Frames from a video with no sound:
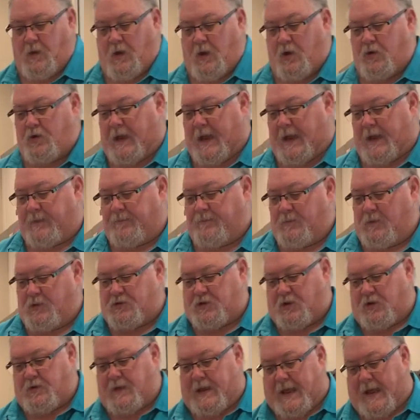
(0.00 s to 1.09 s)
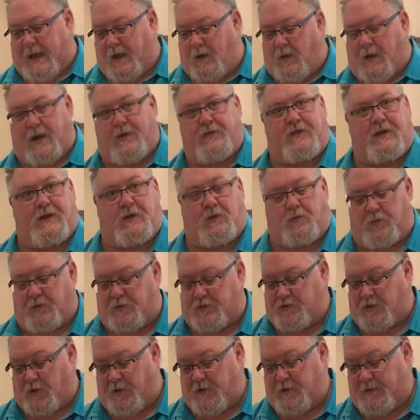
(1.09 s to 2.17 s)
Okay, so now I think we're
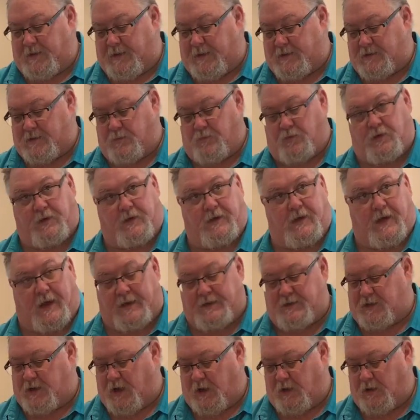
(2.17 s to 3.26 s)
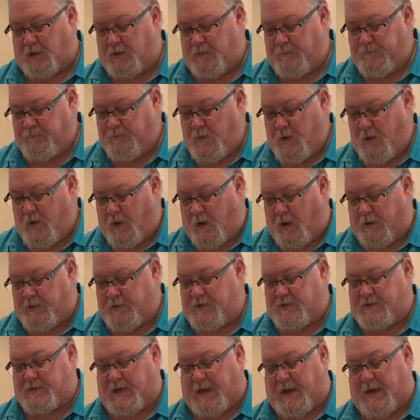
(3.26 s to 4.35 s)
starting to get some really nice color on
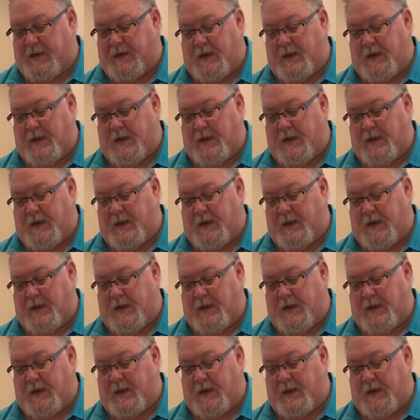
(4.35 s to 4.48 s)
this side.